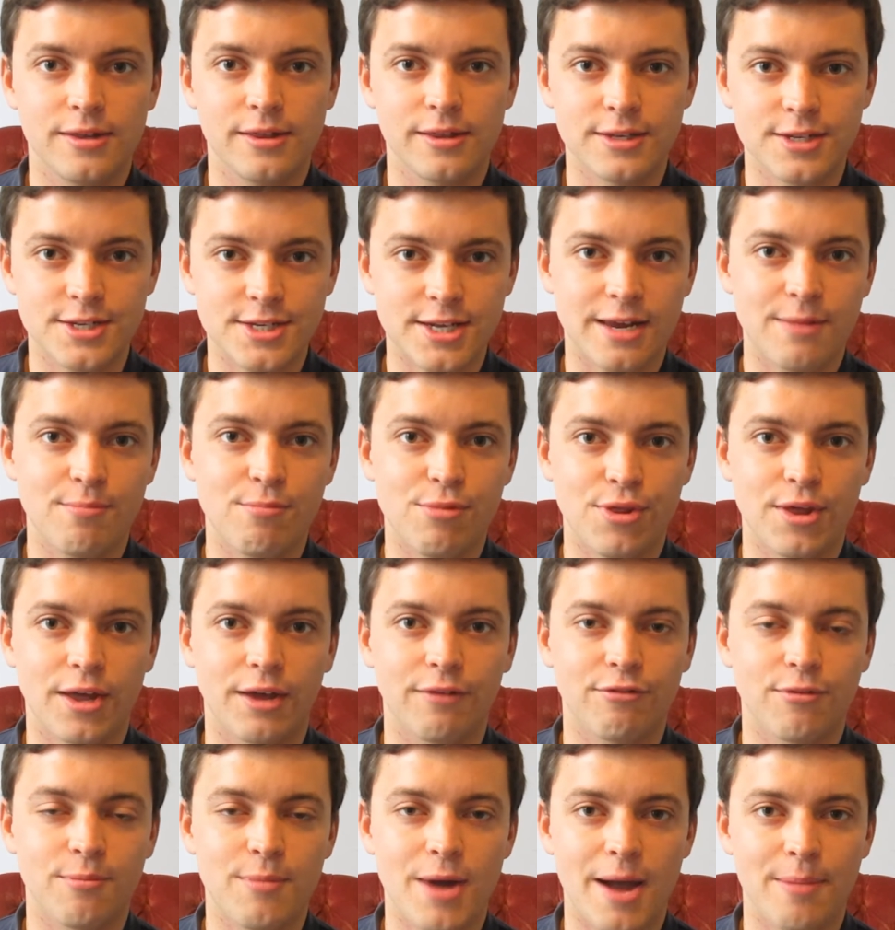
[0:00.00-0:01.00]
the same
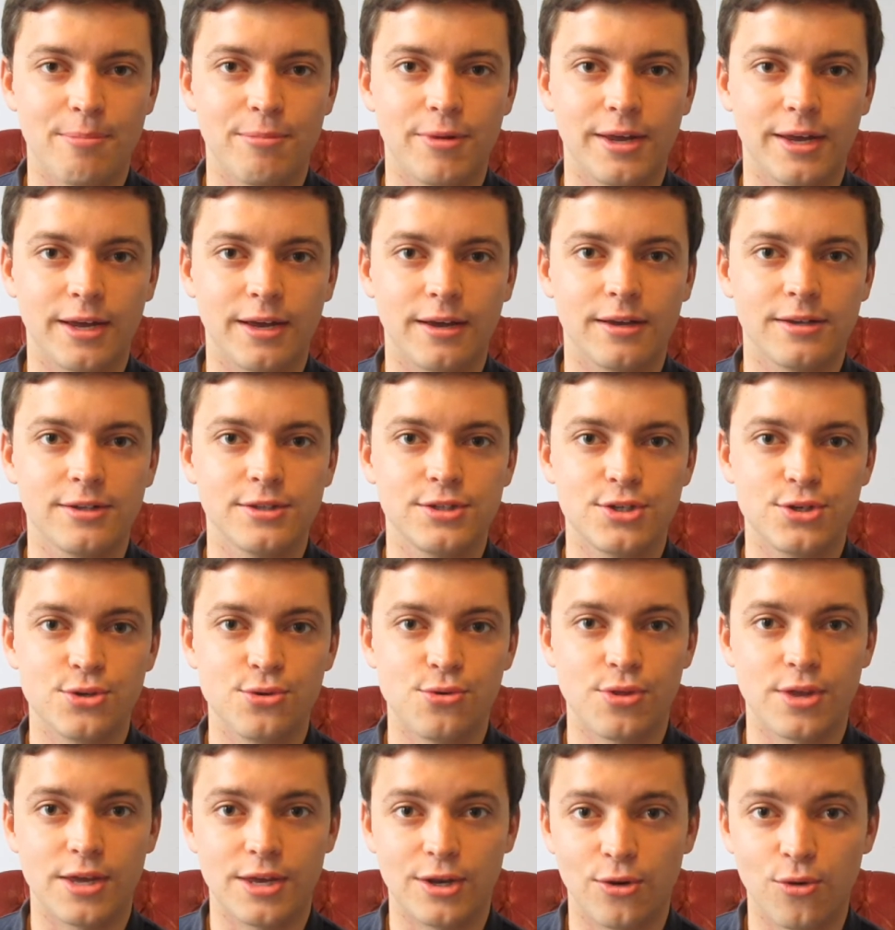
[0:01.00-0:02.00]
thing from happening
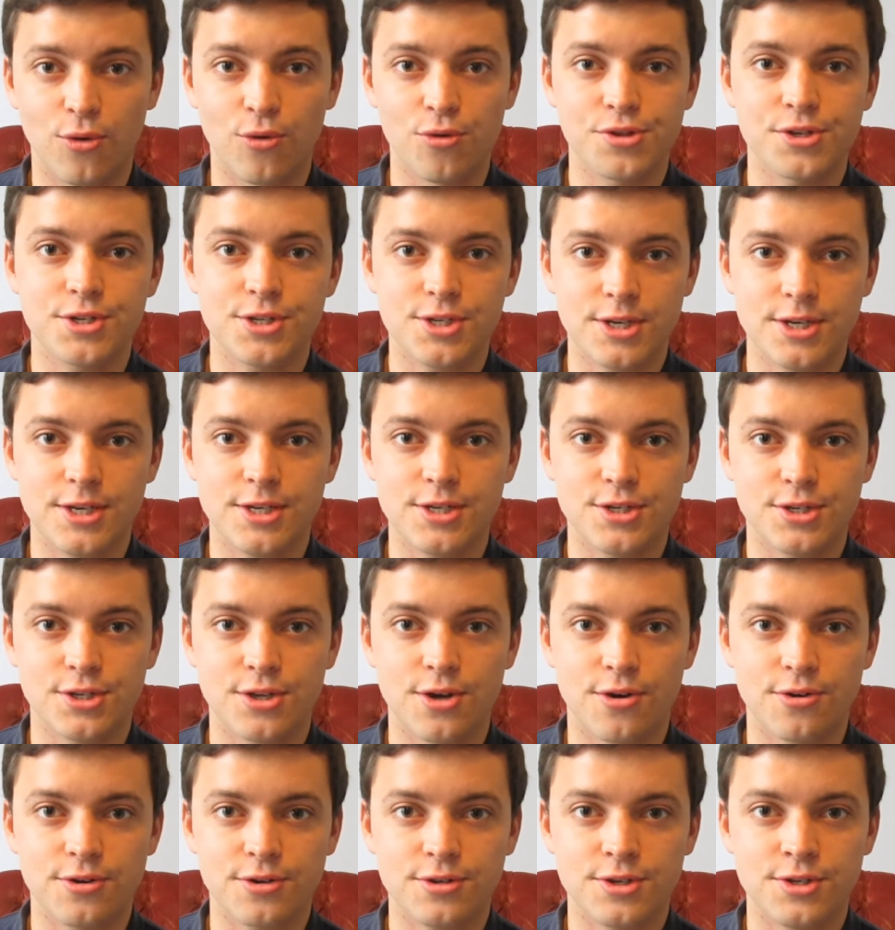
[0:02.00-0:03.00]
to the North Sea
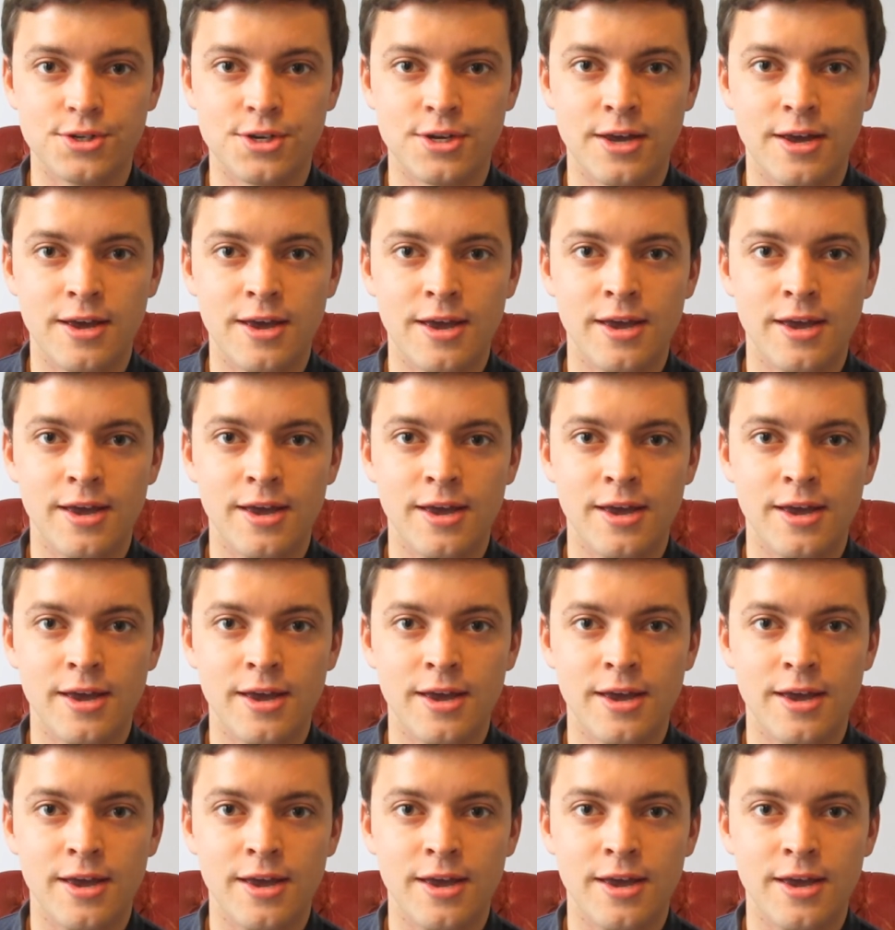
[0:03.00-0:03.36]
stocks.